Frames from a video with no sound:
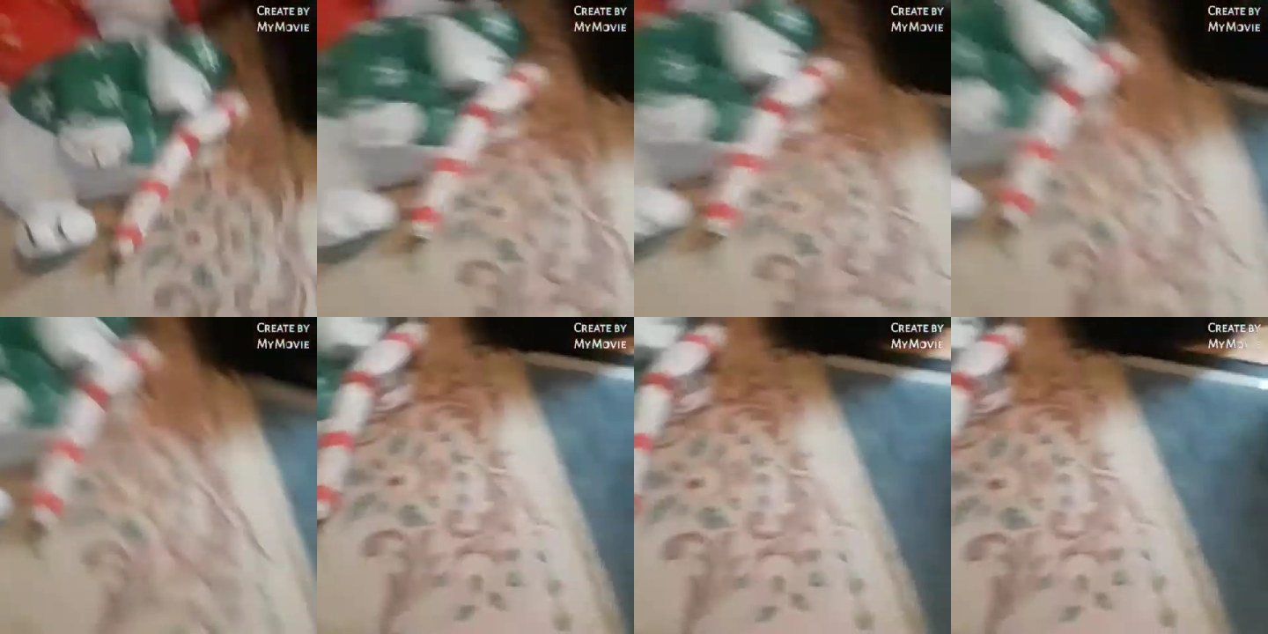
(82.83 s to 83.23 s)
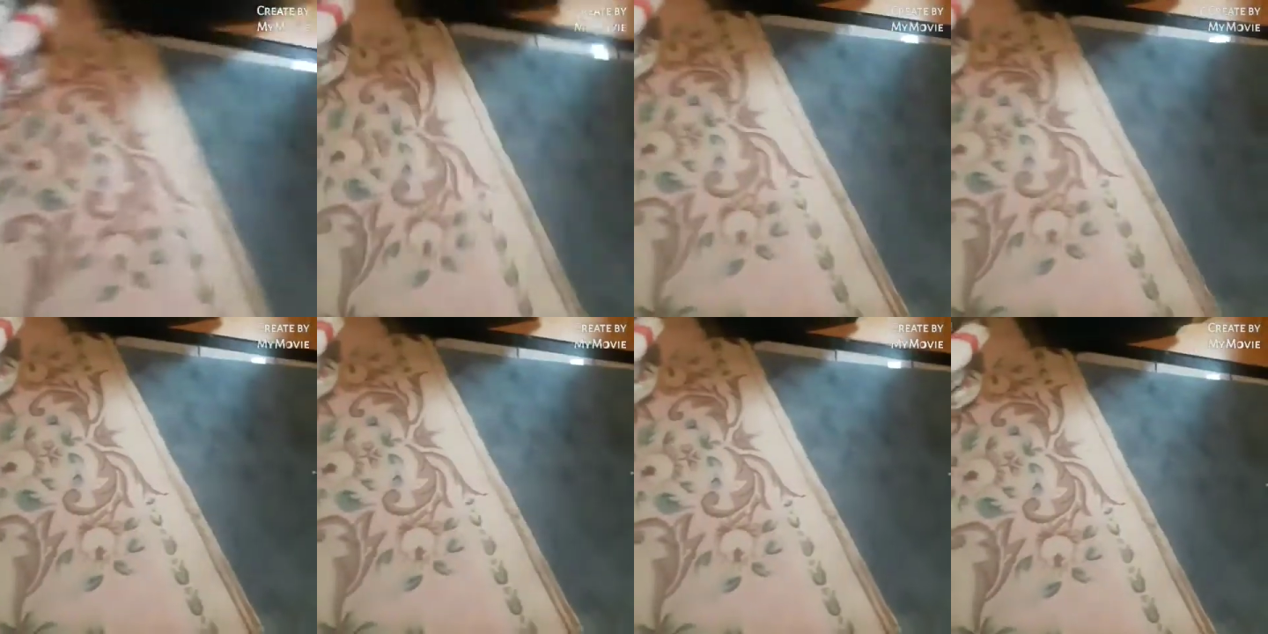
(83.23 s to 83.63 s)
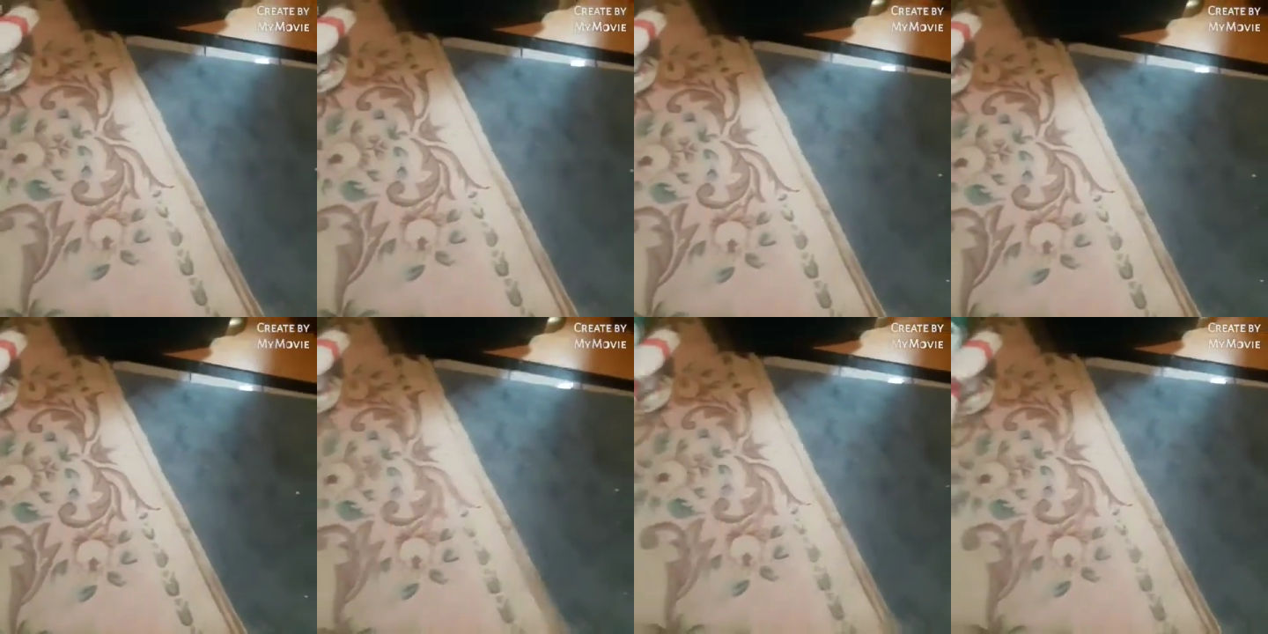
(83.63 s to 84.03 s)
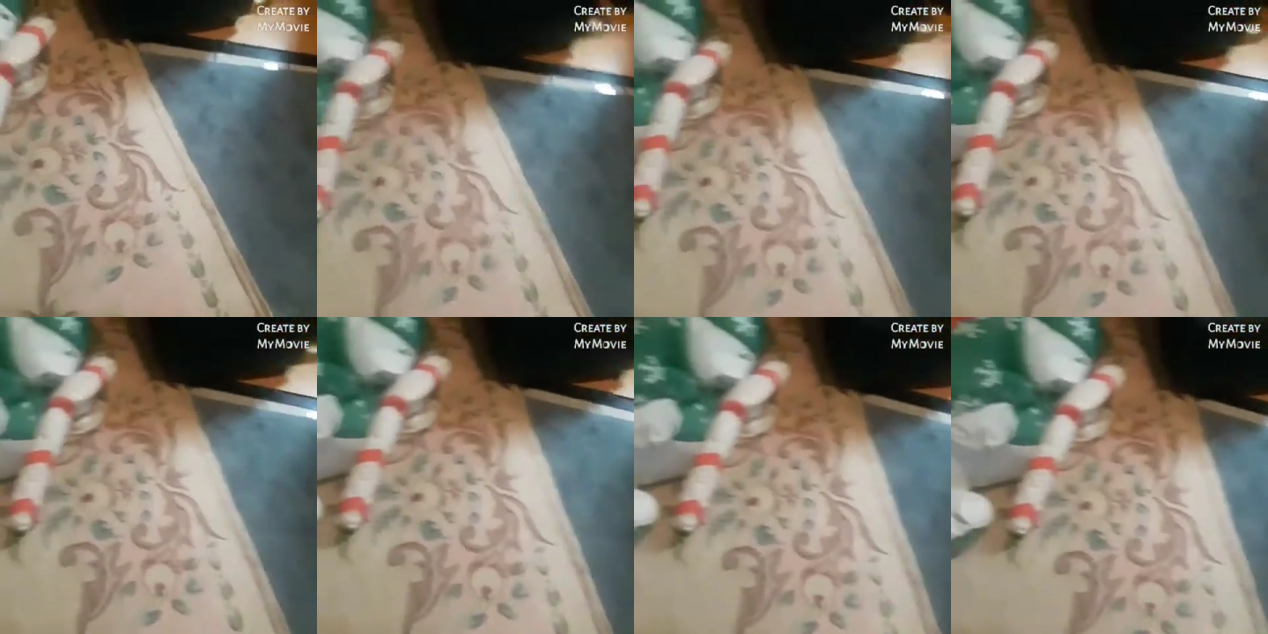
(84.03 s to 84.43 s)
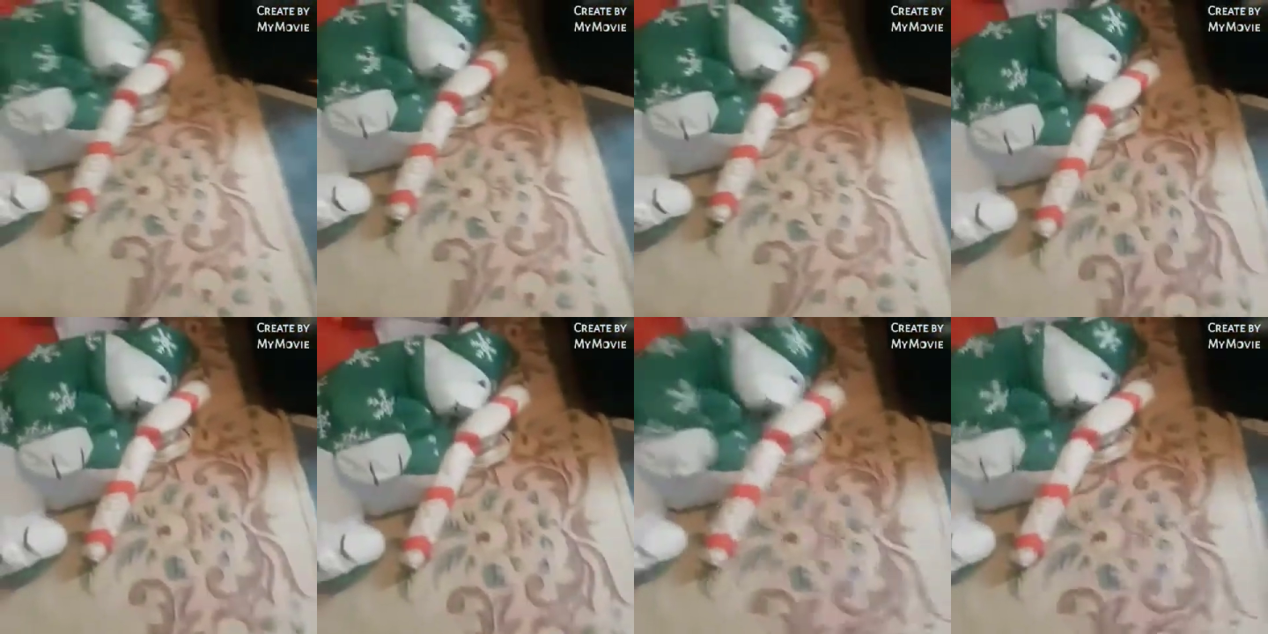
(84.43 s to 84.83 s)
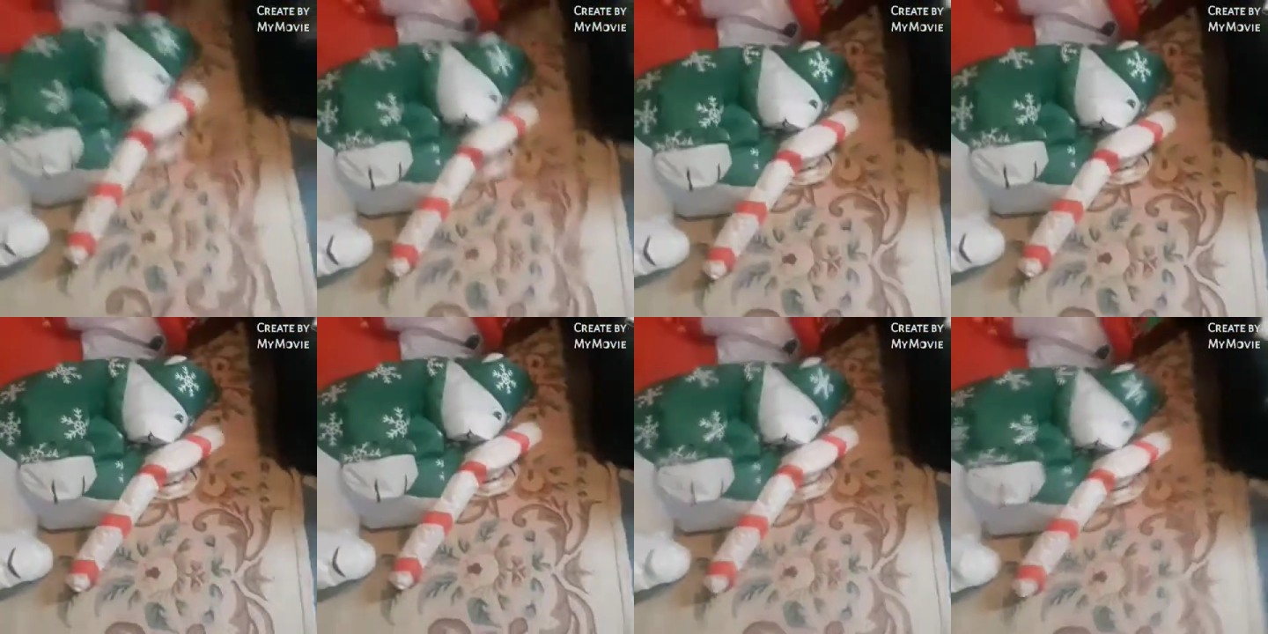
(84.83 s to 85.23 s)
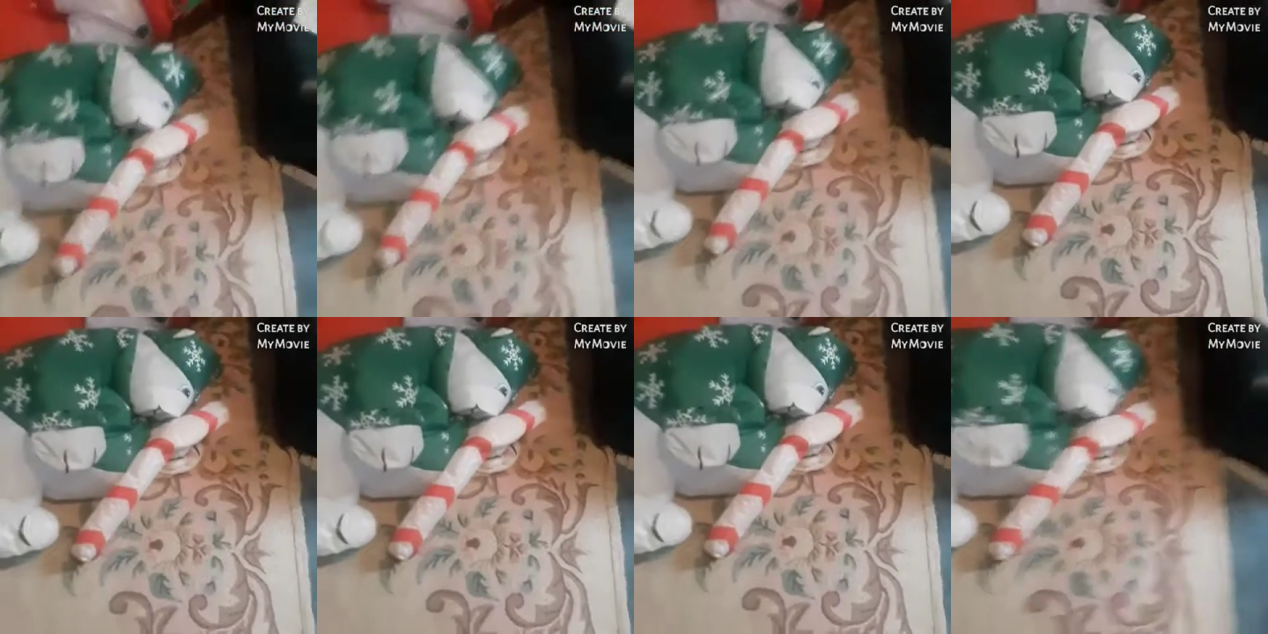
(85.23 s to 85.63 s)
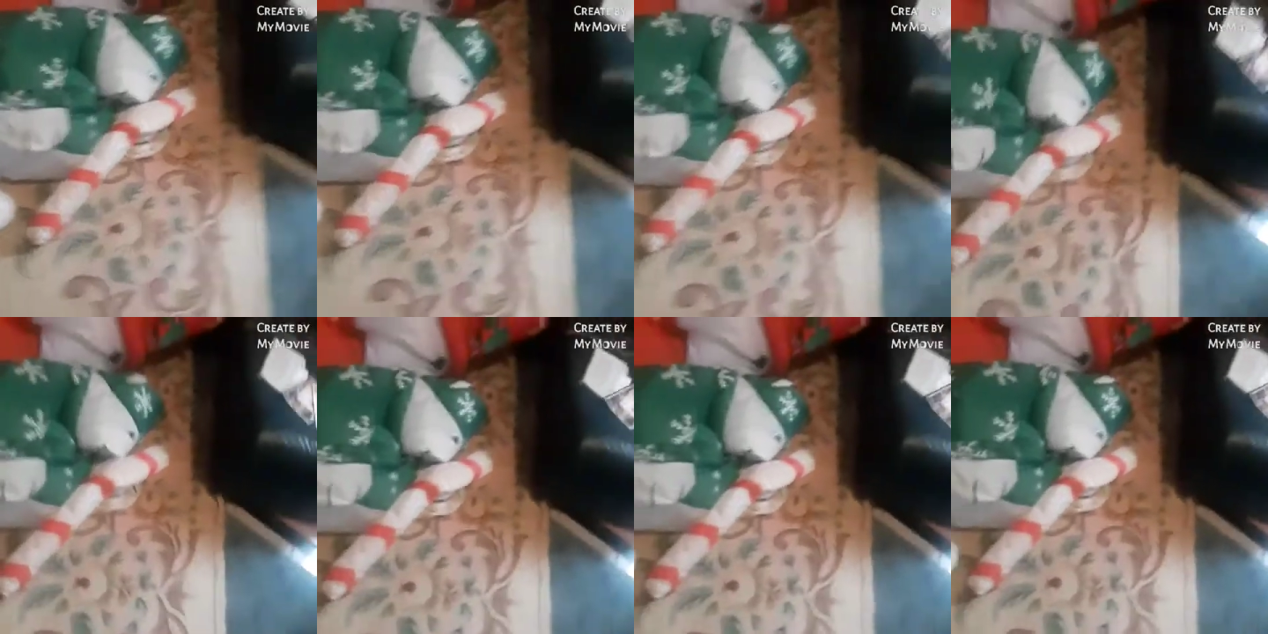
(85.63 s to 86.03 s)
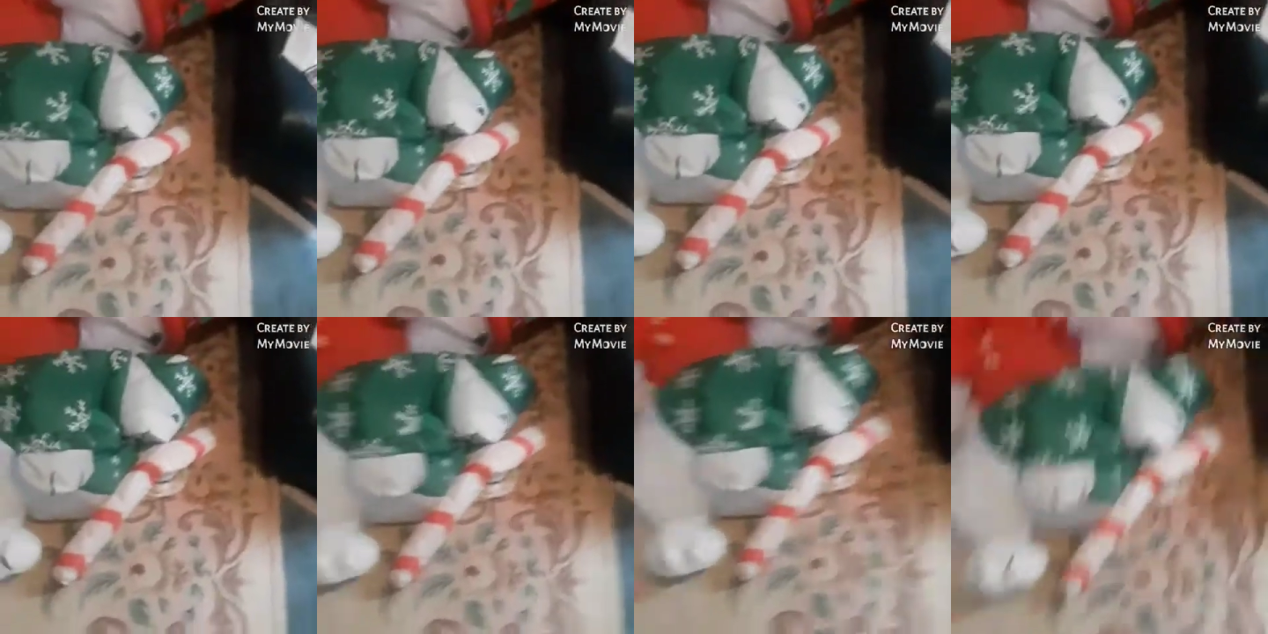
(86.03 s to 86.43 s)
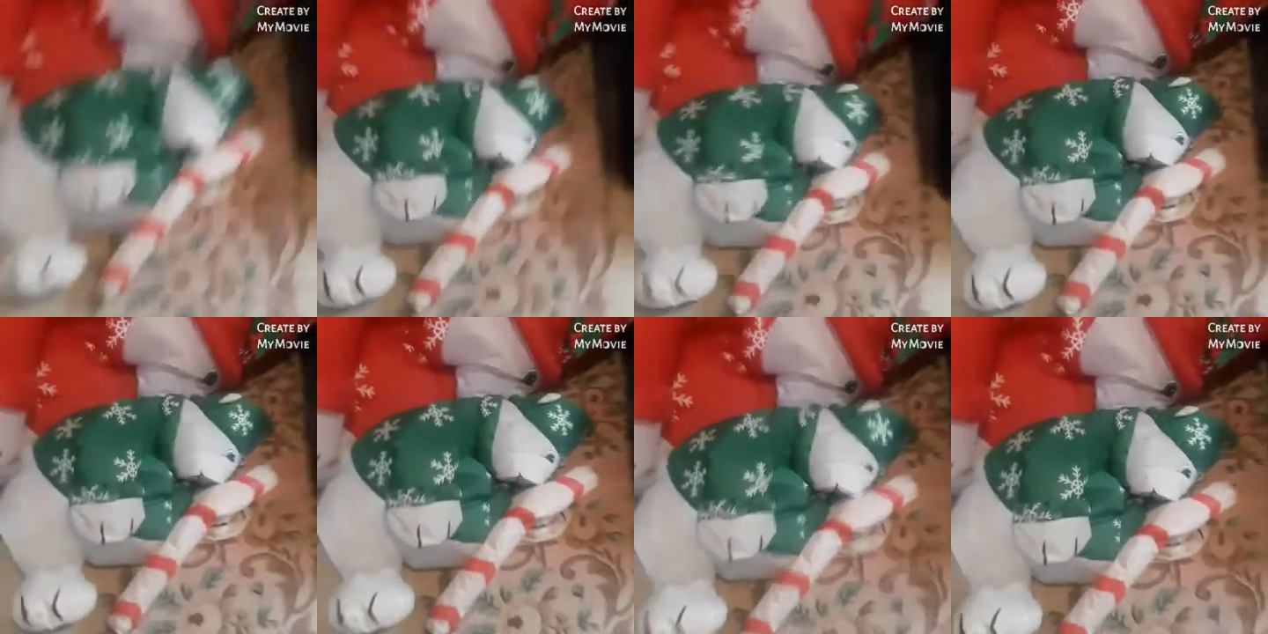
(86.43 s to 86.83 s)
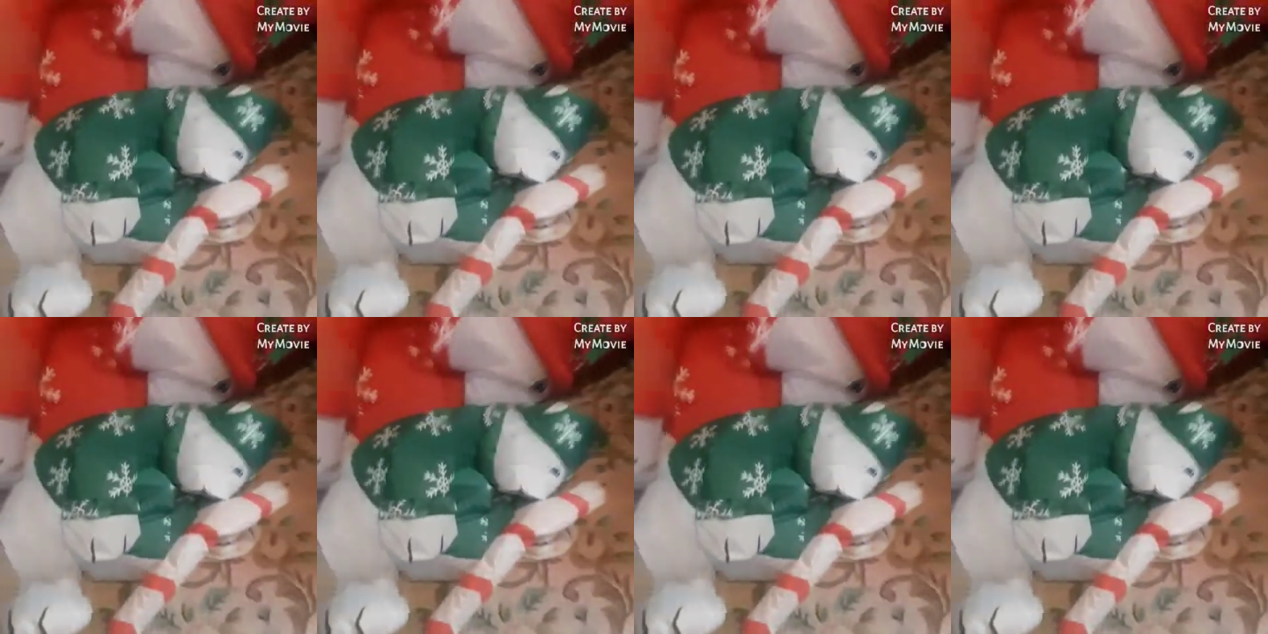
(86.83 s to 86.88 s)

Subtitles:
(no speaker visible)